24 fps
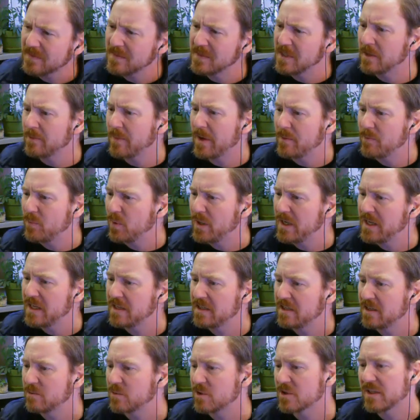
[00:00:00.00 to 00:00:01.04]
Now, by putting in
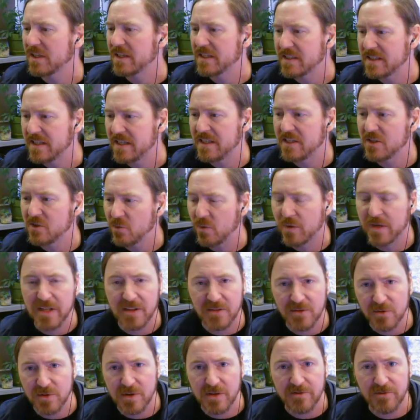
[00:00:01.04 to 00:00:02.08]
numbers like 10, 20,
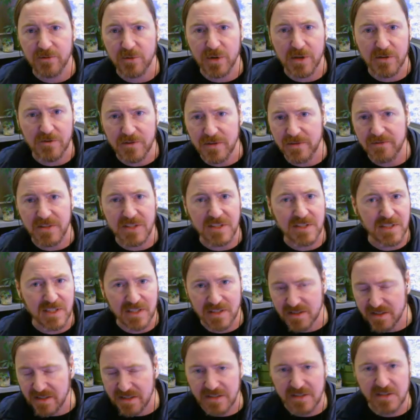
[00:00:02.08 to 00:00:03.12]
30, 40, 50,
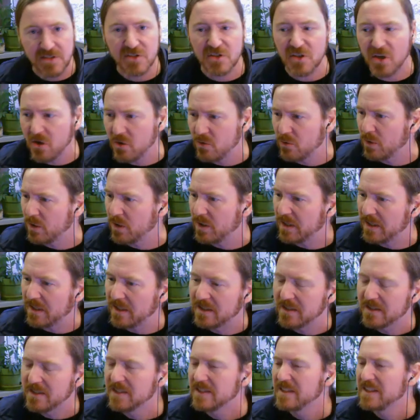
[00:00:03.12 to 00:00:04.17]
60, and so on,
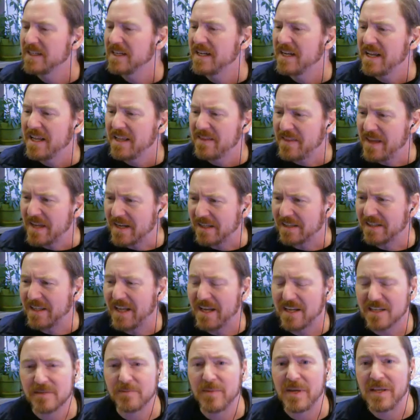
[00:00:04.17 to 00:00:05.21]
that
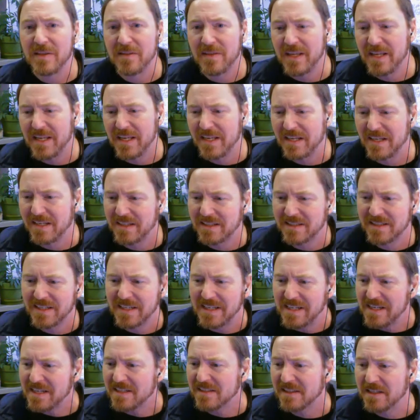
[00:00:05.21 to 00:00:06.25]
allows me then
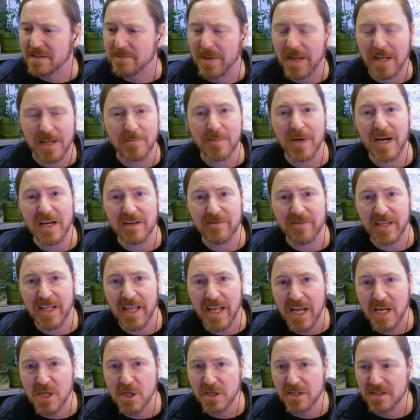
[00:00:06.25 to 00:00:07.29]
to easily make
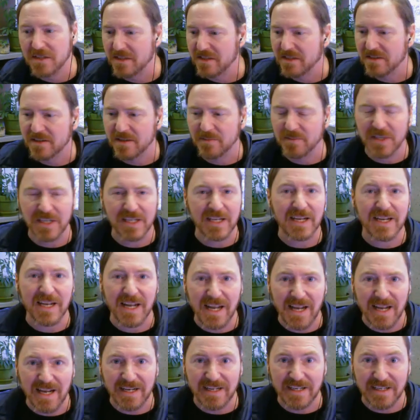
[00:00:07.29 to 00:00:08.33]
modifications to something I
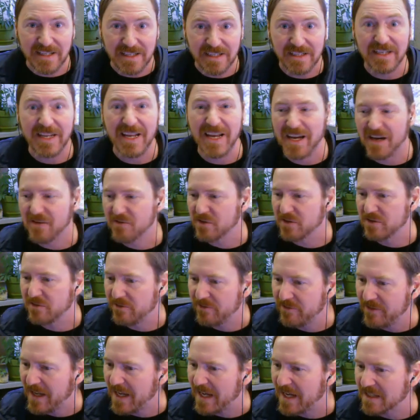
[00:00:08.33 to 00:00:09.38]
add in after the
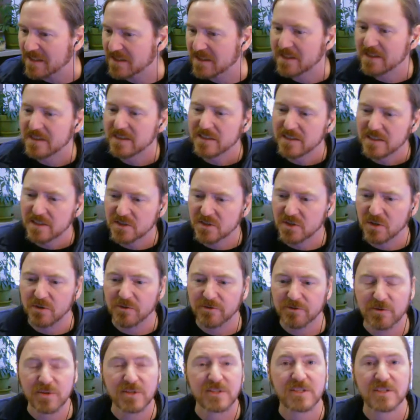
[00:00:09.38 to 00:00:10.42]
fact. So
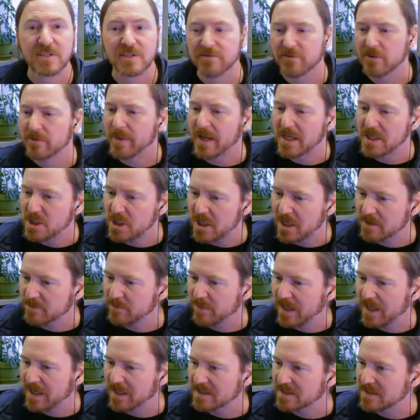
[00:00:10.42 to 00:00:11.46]
for instance, for my
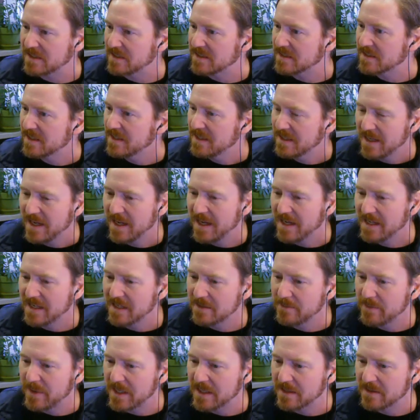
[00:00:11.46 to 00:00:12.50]
checkboxes, I
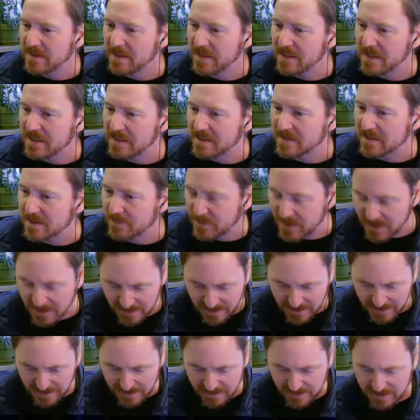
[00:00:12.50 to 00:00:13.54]
can make these something
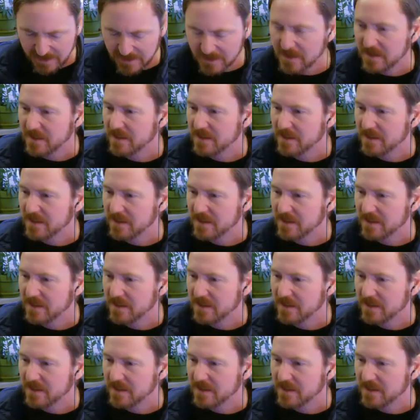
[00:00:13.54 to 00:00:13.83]
like